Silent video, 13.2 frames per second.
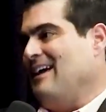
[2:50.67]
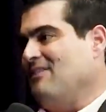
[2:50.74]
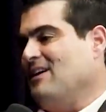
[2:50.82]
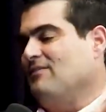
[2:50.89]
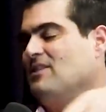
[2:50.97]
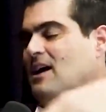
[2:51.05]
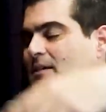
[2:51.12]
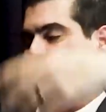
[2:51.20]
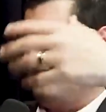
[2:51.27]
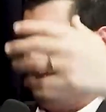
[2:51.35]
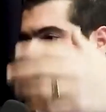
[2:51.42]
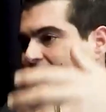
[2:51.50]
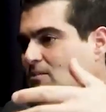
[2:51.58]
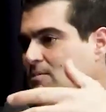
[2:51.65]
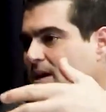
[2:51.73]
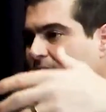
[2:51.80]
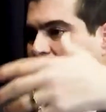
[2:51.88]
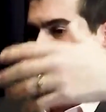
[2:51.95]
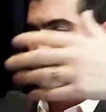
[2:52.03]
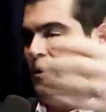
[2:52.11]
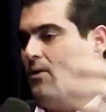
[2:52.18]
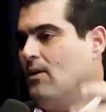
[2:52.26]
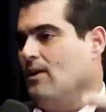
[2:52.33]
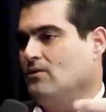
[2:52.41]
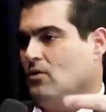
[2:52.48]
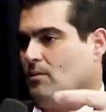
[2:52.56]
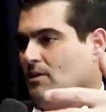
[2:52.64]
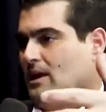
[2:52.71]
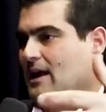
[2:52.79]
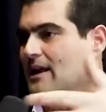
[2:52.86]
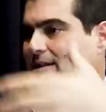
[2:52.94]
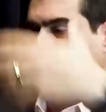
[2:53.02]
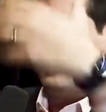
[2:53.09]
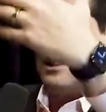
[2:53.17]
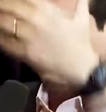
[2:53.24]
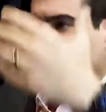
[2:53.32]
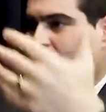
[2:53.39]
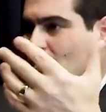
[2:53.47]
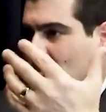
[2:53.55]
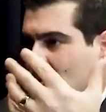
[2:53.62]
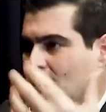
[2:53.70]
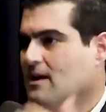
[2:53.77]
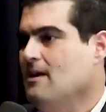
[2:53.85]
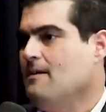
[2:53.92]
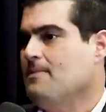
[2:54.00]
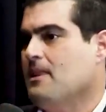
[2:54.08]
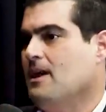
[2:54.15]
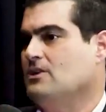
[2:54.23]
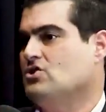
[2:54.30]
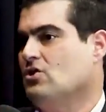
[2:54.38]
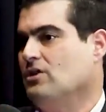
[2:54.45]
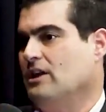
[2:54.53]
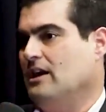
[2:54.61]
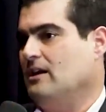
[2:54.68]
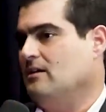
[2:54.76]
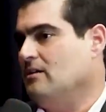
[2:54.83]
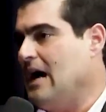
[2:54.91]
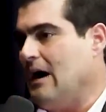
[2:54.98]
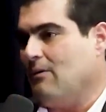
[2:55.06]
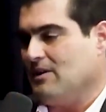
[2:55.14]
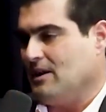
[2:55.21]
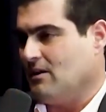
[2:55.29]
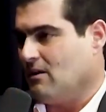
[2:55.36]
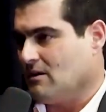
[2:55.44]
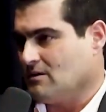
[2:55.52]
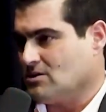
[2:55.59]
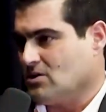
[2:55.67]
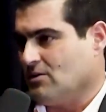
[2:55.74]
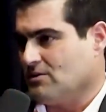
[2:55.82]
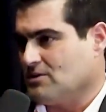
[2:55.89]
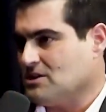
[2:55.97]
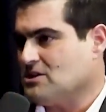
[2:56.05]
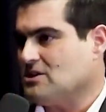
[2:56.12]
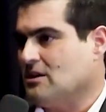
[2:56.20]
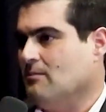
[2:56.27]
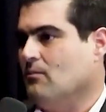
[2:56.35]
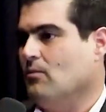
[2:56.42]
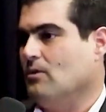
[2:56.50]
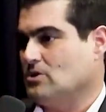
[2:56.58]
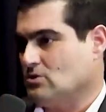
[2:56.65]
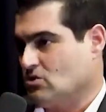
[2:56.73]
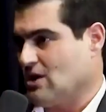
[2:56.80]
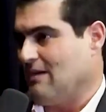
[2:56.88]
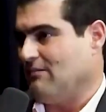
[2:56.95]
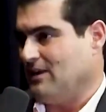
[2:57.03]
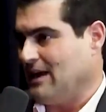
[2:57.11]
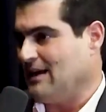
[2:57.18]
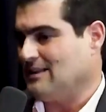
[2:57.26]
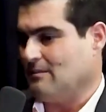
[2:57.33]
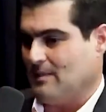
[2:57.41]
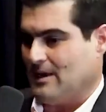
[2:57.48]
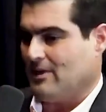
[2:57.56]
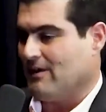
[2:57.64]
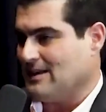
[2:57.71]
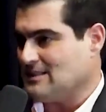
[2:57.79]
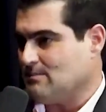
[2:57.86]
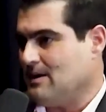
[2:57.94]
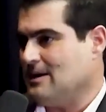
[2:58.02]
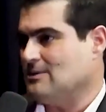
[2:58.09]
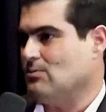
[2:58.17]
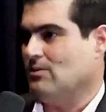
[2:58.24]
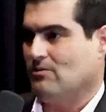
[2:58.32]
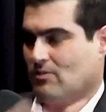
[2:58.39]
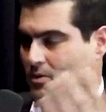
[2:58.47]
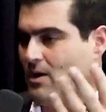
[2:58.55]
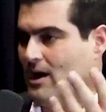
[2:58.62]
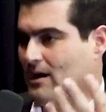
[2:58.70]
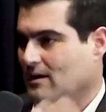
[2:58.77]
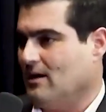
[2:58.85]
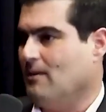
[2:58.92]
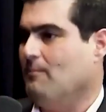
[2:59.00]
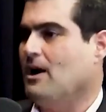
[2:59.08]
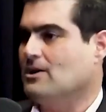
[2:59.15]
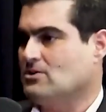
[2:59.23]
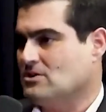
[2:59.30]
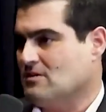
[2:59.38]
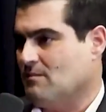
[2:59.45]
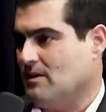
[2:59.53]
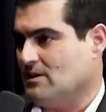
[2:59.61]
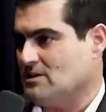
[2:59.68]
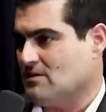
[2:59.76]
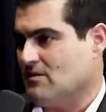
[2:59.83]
have enough time to incubate and go onto a planet that could support it? Certainly not within our solar system, which traveling at the meteorite speeds would require, you know, hundreds of millions